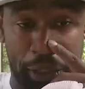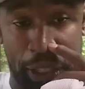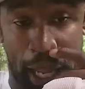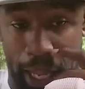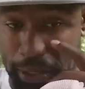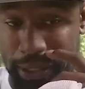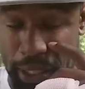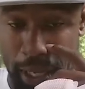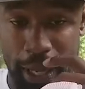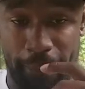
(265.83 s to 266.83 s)
shots,
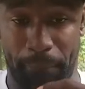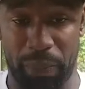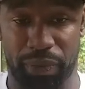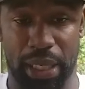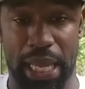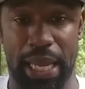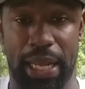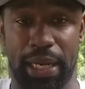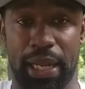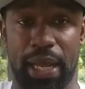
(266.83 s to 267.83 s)
and